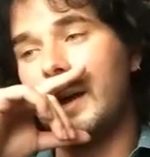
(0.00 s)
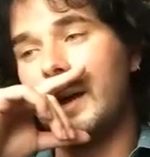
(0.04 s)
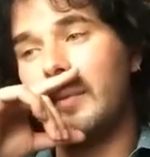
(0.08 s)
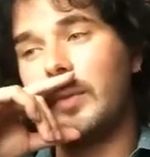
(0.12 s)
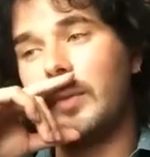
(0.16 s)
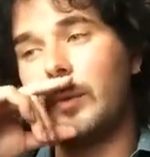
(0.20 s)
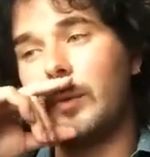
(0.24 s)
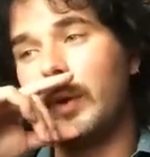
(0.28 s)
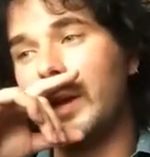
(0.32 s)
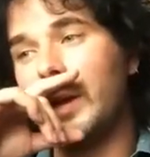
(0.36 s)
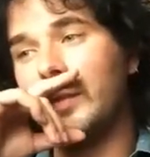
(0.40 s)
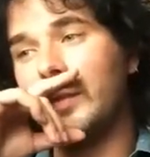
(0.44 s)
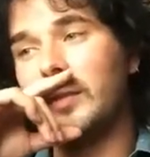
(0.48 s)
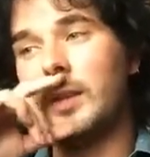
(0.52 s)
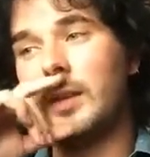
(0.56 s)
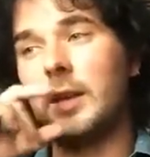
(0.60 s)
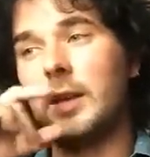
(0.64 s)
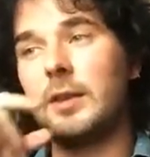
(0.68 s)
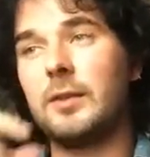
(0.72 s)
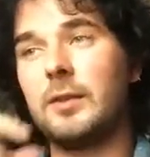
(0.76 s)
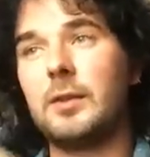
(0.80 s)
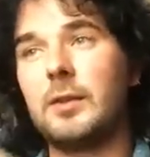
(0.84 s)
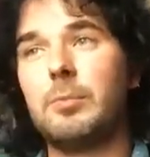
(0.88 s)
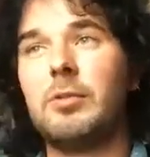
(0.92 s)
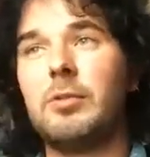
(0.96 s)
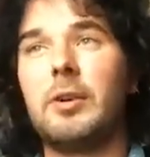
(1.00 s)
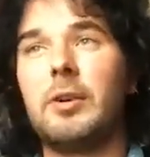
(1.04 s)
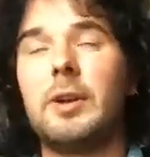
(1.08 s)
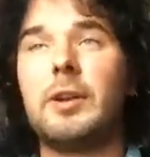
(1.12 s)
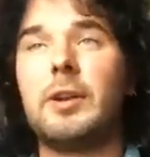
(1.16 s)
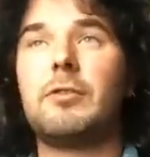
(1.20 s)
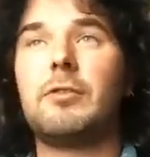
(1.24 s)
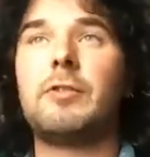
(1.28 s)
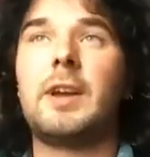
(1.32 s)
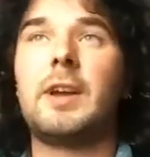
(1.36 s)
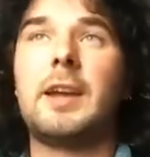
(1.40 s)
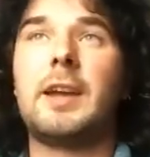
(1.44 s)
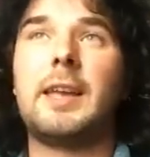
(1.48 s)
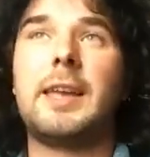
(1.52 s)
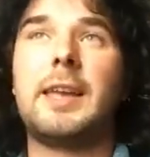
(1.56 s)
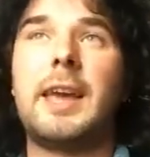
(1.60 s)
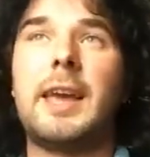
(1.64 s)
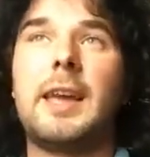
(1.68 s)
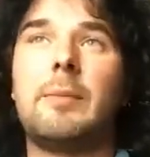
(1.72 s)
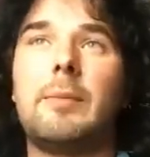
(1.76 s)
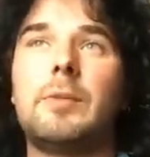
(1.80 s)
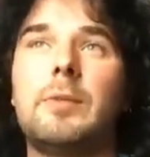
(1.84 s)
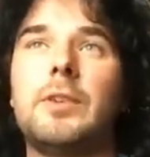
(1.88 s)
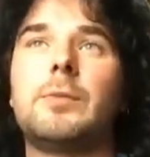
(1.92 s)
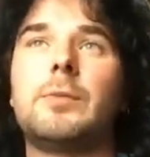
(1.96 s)
the worst thing is to probably create a
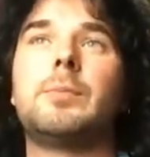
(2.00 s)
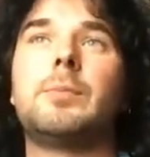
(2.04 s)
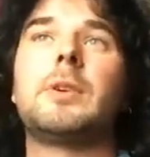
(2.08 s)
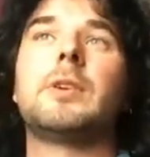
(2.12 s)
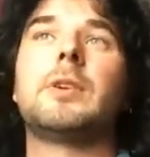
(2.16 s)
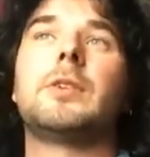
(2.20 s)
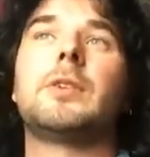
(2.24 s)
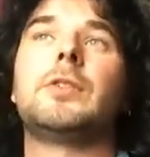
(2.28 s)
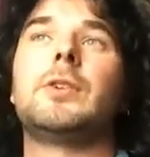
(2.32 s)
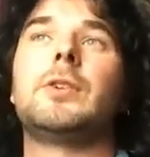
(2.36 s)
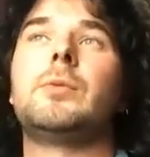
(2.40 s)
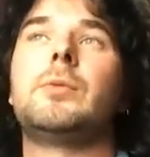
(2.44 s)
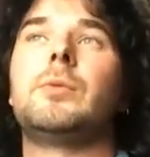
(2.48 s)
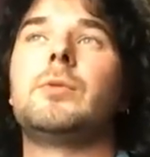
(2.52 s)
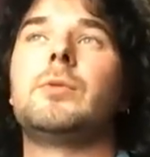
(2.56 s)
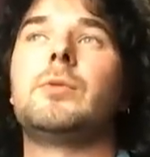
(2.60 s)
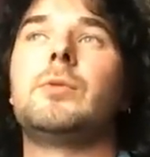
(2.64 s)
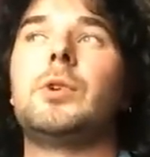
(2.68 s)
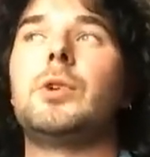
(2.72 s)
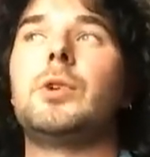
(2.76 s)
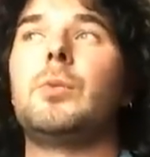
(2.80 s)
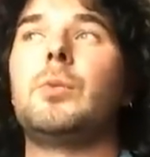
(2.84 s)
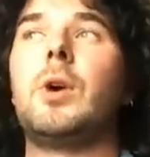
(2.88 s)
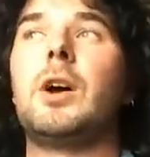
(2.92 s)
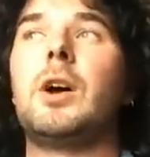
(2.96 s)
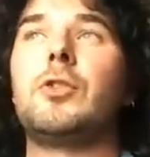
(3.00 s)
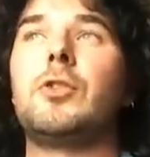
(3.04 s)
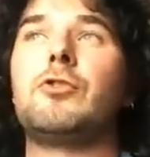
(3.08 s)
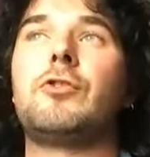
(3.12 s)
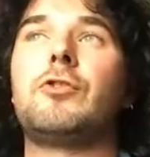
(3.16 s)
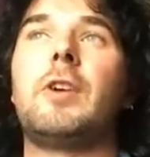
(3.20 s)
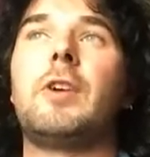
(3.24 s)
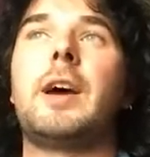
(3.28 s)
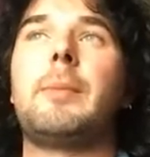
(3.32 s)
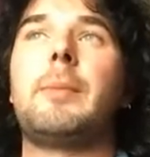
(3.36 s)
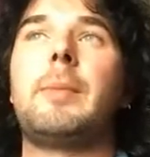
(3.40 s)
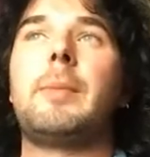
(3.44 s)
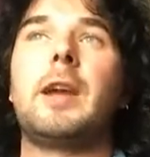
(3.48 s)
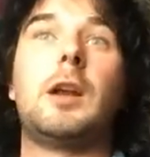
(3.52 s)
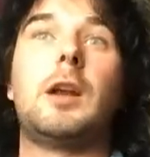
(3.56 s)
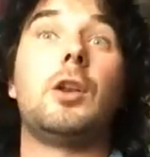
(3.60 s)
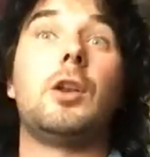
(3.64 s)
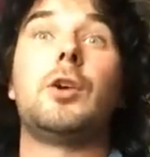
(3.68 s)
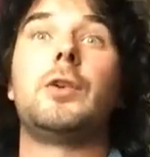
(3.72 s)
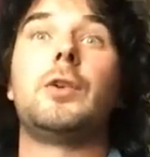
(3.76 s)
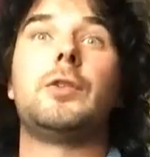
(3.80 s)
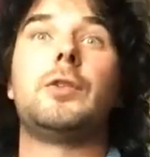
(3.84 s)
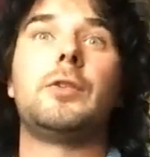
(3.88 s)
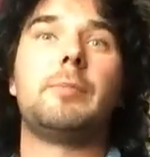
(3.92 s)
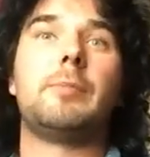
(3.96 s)
game just because you want to try and make
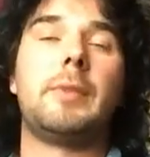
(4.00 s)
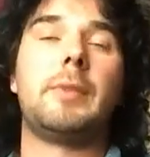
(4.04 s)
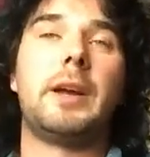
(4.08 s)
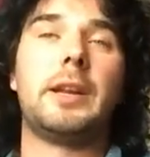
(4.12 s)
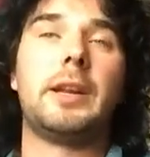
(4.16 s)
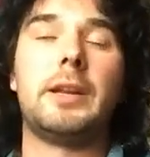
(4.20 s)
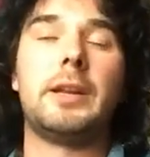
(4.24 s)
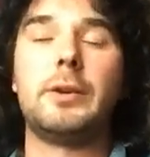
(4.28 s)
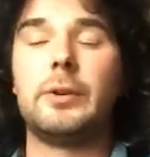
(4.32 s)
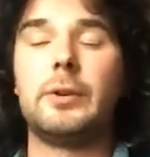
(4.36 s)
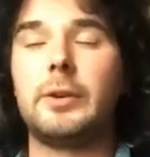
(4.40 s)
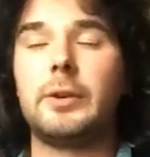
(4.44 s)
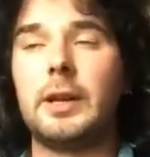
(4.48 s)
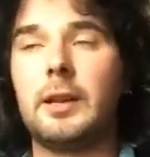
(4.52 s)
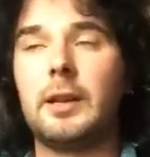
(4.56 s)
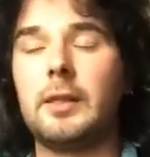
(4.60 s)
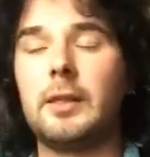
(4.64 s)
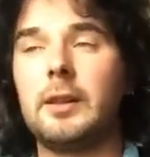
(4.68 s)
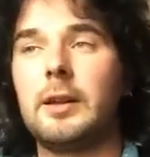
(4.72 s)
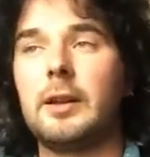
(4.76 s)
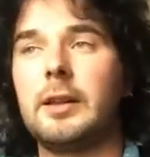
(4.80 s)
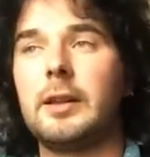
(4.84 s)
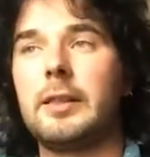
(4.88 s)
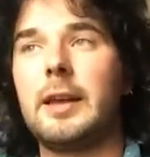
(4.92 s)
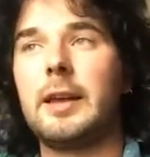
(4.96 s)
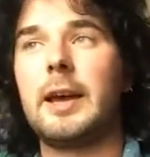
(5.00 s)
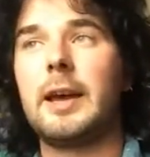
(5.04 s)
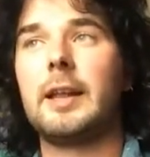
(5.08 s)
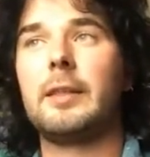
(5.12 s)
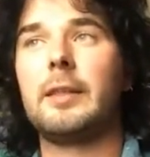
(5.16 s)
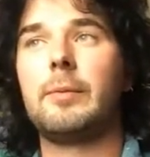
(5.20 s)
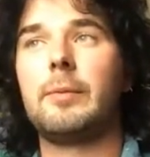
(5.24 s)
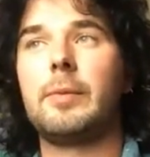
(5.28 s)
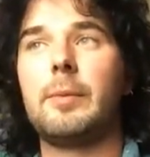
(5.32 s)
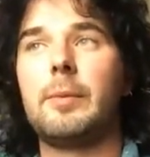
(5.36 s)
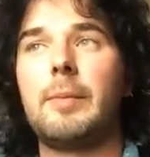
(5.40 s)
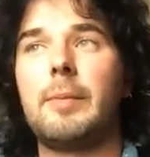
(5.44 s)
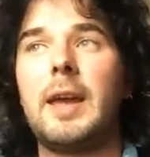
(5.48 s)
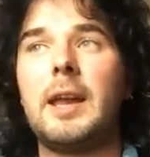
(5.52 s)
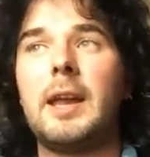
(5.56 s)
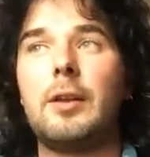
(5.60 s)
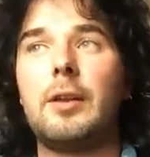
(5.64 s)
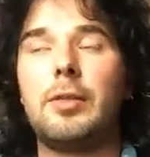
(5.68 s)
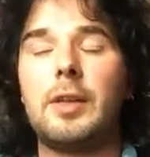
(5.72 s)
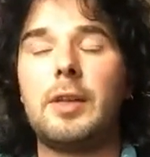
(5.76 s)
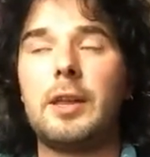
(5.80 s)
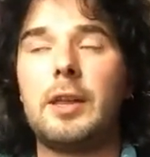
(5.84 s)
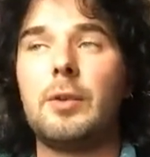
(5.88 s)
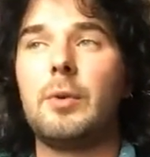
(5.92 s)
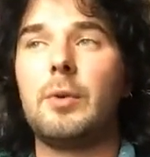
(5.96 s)
loads of money or anything like that. The main
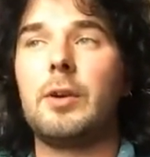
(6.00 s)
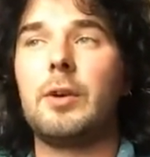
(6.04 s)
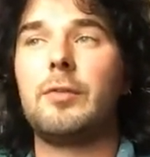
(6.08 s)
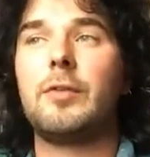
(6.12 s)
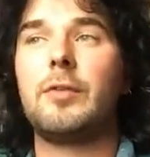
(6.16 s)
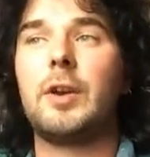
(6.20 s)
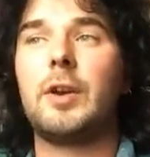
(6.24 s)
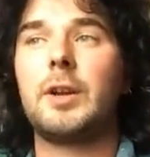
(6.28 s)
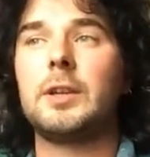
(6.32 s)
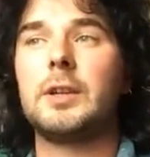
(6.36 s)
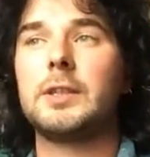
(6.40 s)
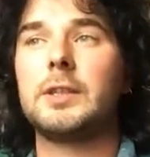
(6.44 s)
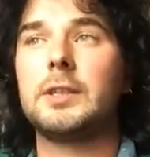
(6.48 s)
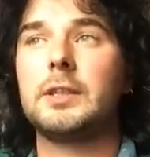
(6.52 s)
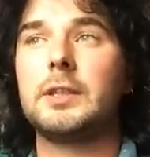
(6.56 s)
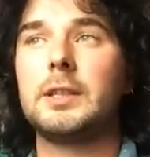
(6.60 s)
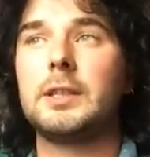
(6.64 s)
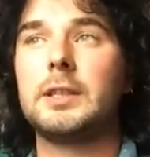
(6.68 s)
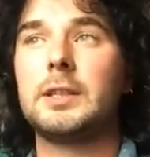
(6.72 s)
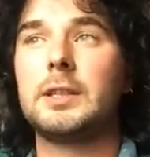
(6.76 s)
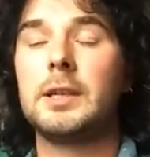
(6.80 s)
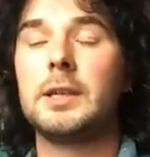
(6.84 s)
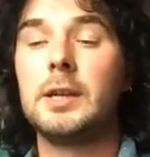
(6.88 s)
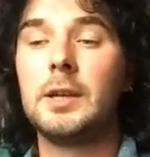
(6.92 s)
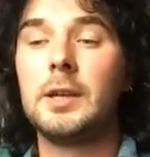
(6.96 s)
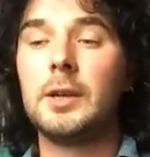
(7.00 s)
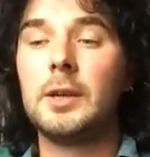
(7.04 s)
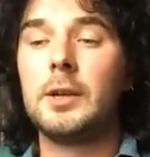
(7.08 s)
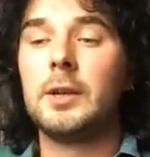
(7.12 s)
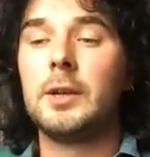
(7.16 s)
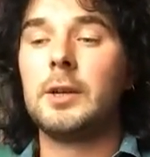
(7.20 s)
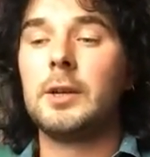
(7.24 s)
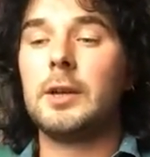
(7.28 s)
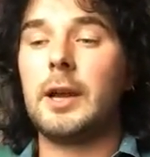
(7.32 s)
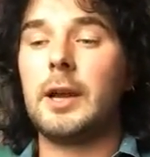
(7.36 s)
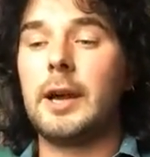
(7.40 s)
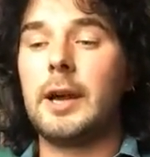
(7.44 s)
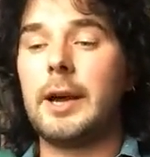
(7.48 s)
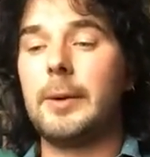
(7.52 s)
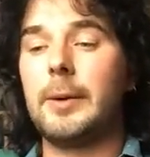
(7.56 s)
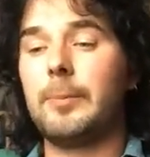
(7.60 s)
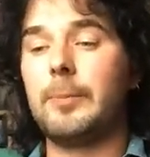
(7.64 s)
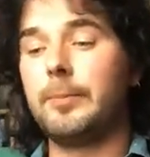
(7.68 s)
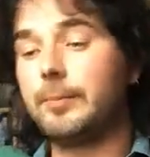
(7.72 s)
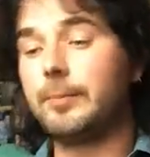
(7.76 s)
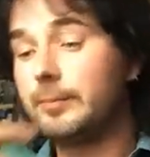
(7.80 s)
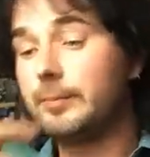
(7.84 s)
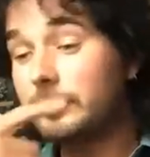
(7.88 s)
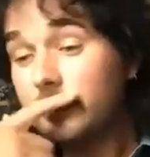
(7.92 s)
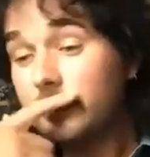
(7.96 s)
thing you want to focus on is the